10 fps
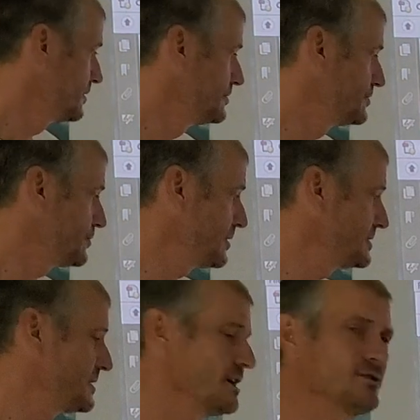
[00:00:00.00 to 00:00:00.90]
Joyce
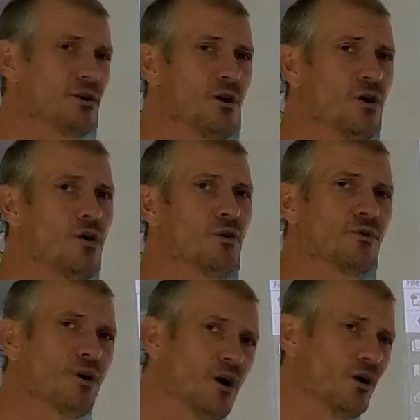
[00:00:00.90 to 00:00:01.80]
says, "Oh
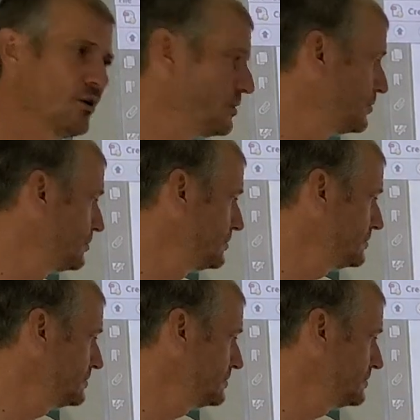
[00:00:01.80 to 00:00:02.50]
no,